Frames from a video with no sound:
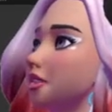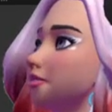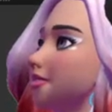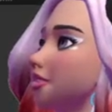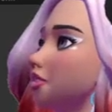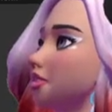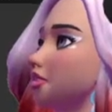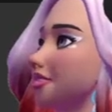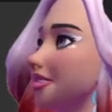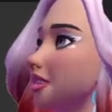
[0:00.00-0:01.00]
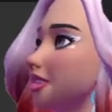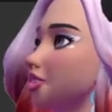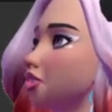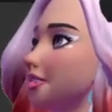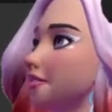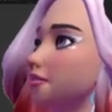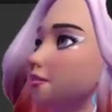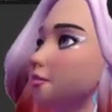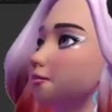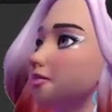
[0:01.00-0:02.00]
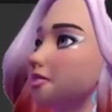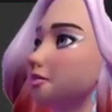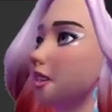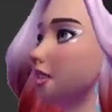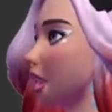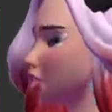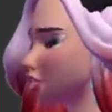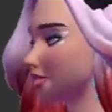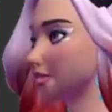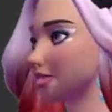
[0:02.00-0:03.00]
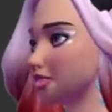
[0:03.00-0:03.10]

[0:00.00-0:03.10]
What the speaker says: the principles of it, and then you sort of move on to the more advanced stuff.